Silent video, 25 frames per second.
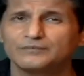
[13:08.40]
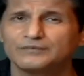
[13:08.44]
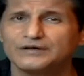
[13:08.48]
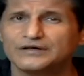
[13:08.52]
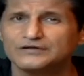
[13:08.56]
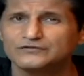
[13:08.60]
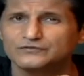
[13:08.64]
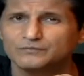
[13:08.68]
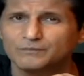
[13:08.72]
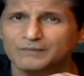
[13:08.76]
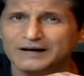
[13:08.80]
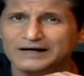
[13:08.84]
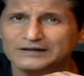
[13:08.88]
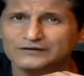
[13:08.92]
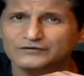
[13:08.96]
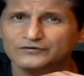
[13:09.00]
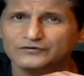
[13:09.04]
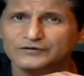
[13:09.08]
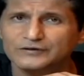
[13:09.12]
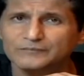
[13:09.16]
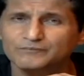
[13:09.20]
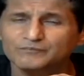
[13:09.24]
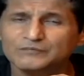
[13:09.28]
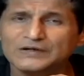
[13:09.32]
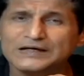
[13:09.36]
mAh
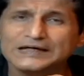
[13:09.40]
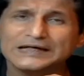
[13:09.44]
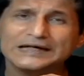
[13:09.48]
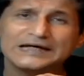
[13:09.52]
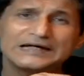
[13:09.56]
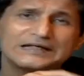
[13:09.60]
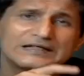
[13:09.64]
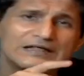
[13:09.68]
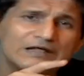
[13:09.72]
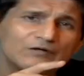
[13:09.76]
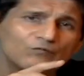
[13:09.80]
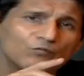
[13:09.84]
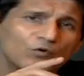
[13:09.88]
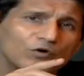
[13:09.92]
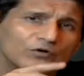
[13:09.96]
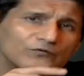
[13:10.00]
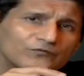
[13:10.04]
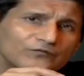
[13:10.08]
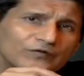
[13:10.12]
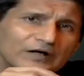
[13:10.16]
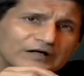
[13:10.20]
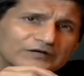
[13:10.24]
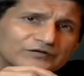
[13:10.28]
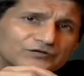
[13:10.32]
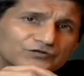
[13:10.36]
battery, 18 watt
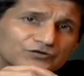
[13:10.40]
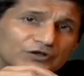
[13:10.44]
fast